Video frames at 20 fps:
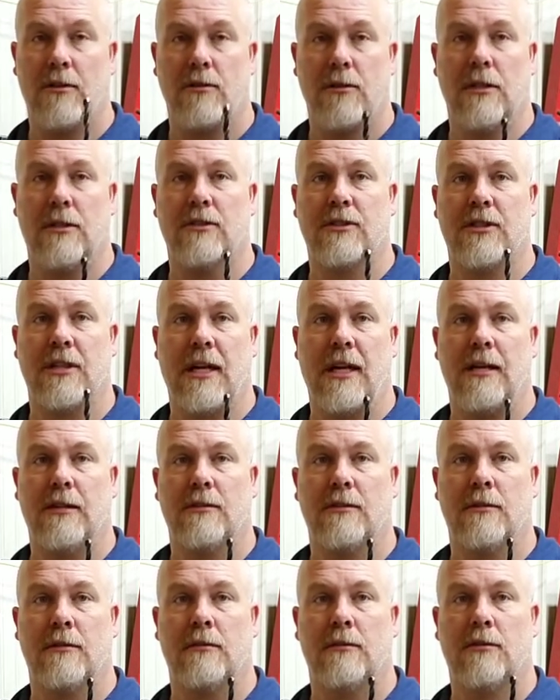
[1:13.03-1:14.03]
drill
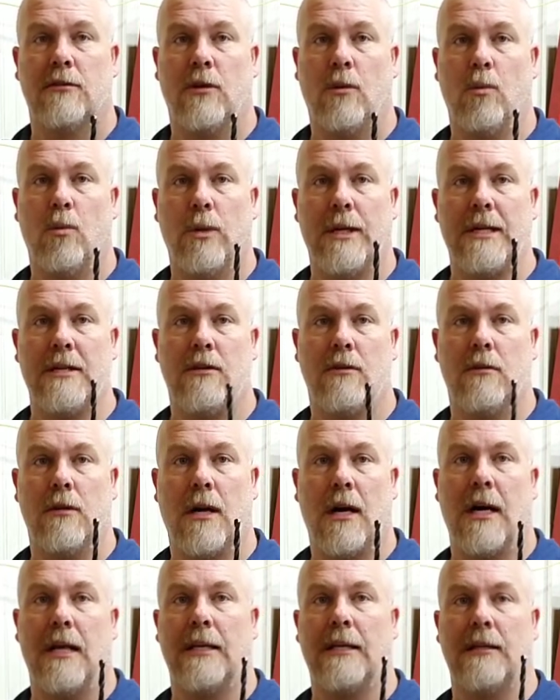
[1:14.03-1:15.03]
size, so we do
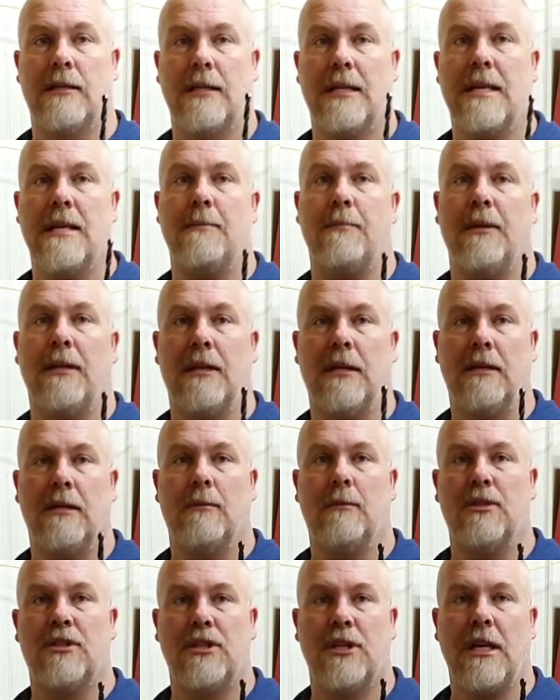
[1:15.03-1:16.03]
not keep it in the
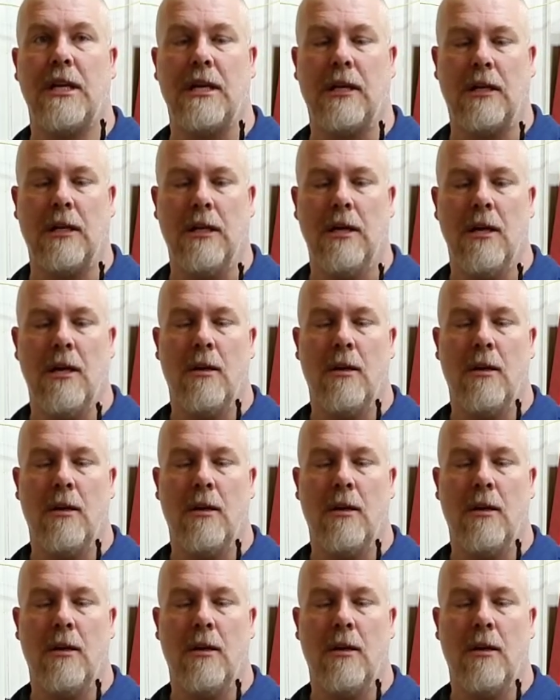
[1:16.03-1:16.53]
machine.